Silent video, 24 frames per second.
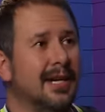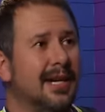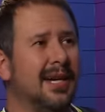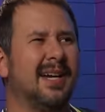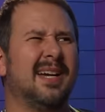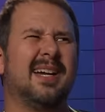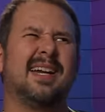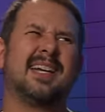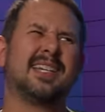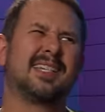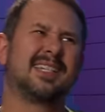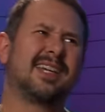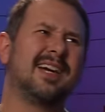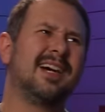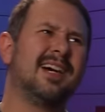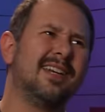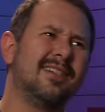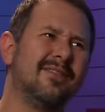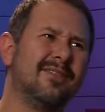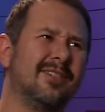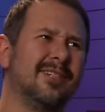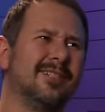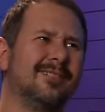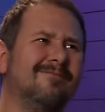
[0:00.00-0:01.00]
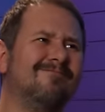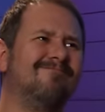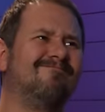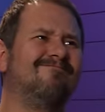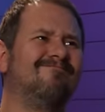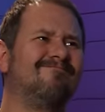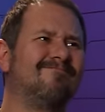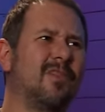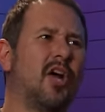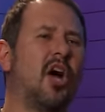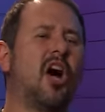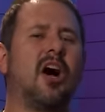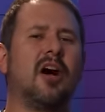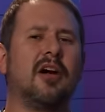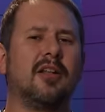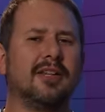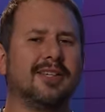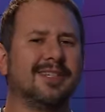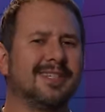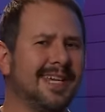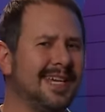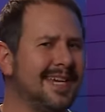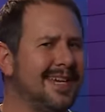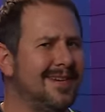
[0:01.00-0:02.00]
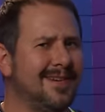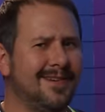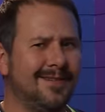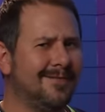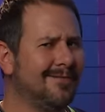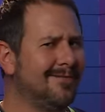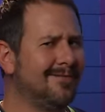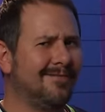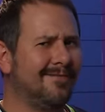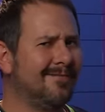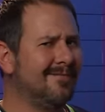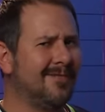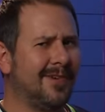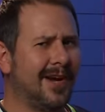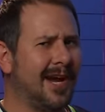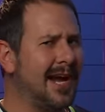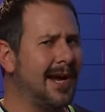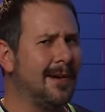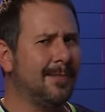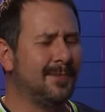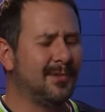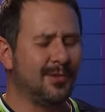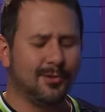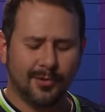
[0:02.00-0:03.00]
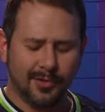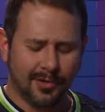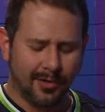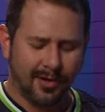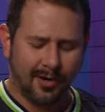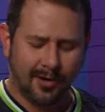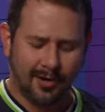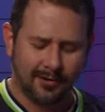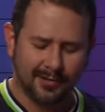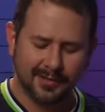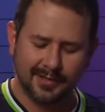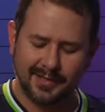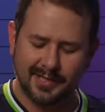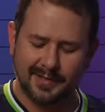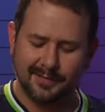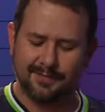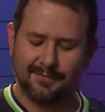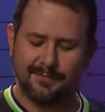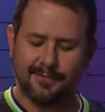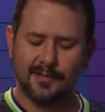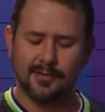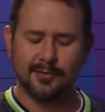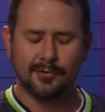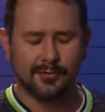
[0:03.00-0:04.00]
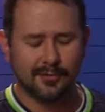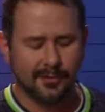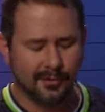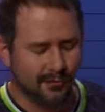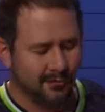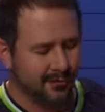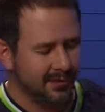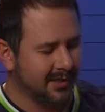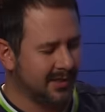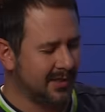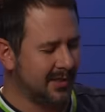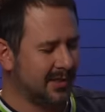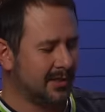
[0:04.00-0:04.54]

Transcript: Uh, it has kind of a holiday vibe to it, a holiday feel to it.